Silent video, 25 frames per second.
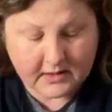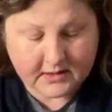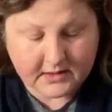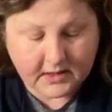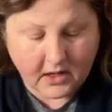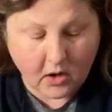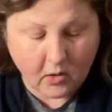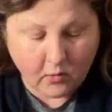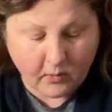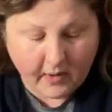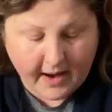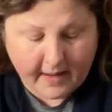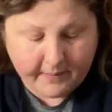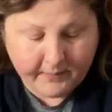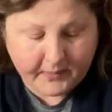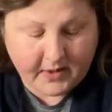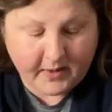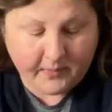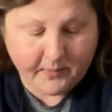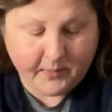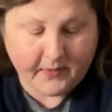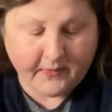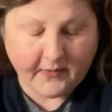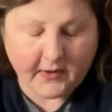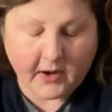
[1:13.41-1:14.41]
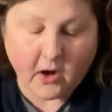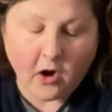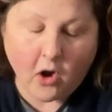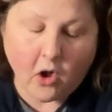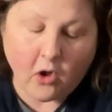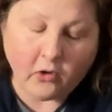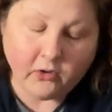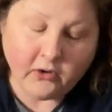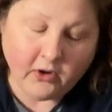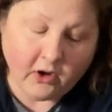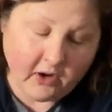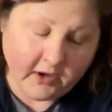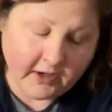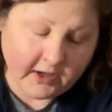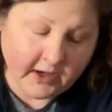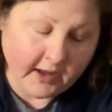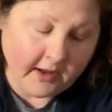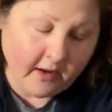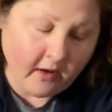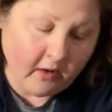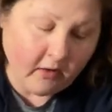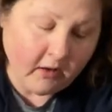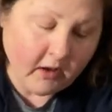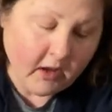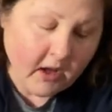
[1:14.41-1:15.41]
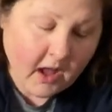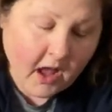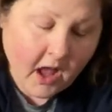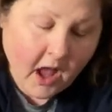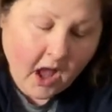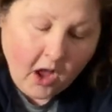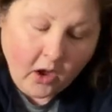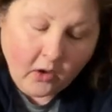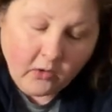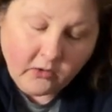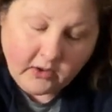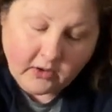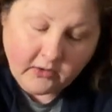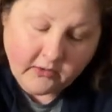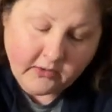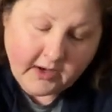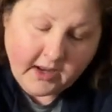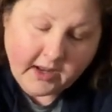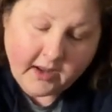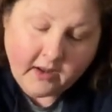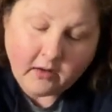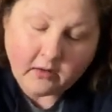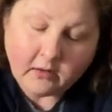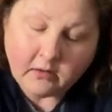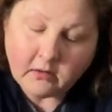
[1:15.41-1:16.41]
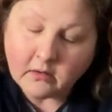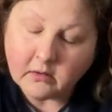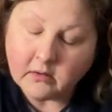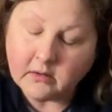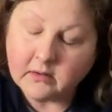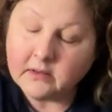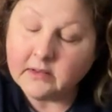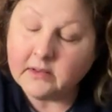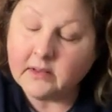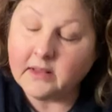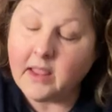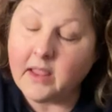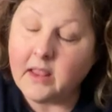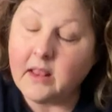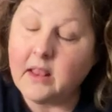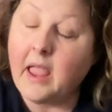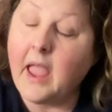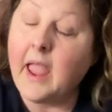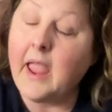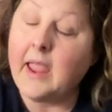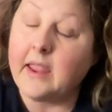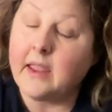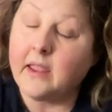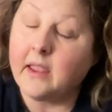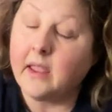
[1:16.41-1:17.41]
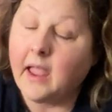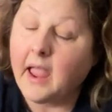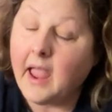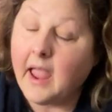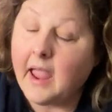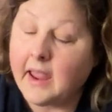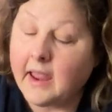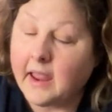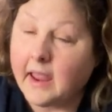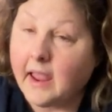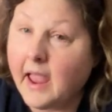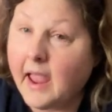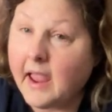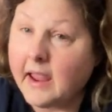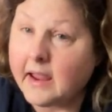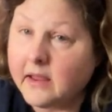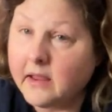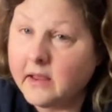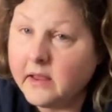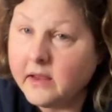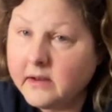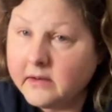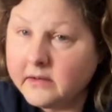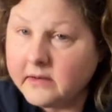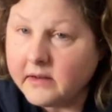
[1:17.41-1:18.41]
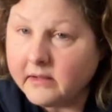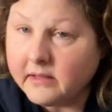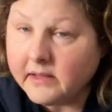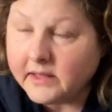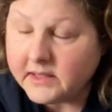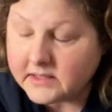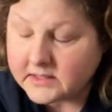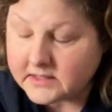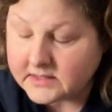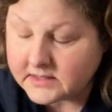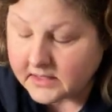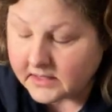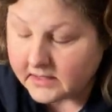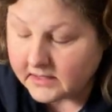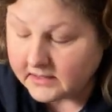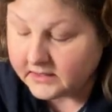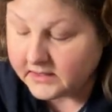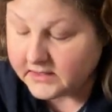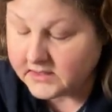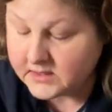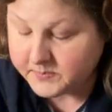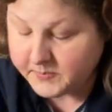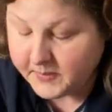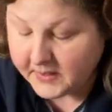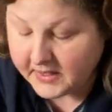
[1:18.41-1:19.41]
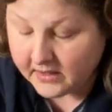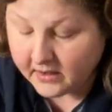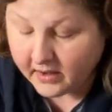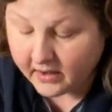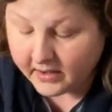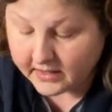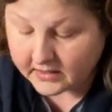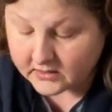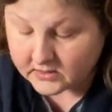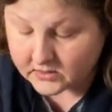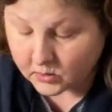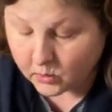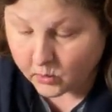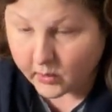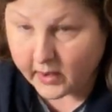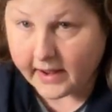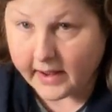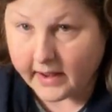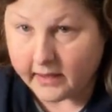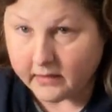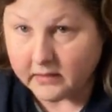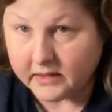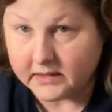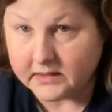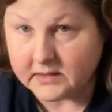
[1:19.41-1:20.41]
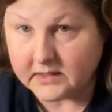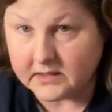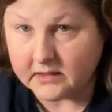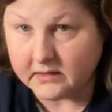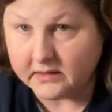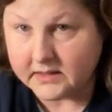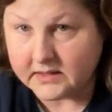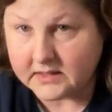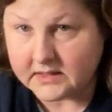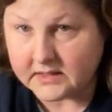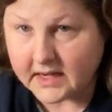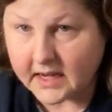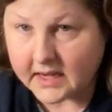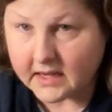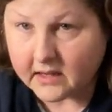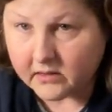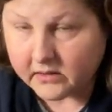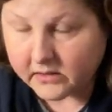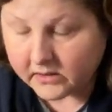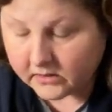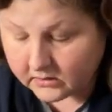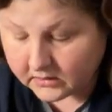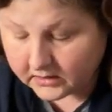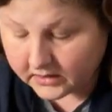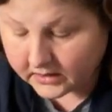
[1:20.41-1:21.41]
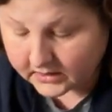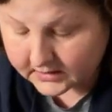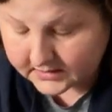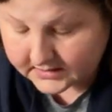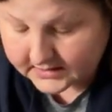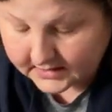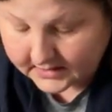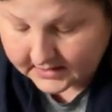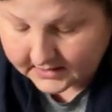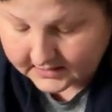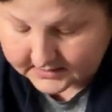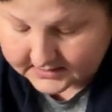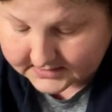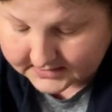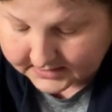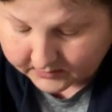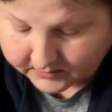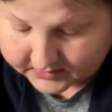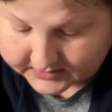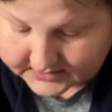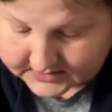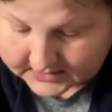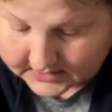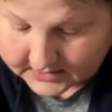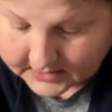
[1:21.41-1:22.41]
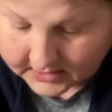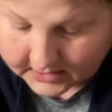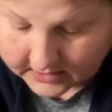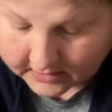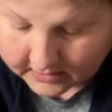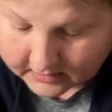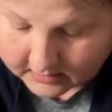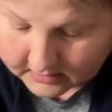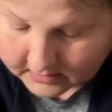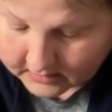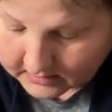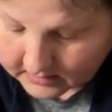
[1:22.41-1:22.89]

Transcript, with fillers: It's all wrapped up in there. Hold on now. Hold on now. Let, hey, hey, hey. Now let's let's be nice, okay? Let's let's take a little look, see and see what's in here.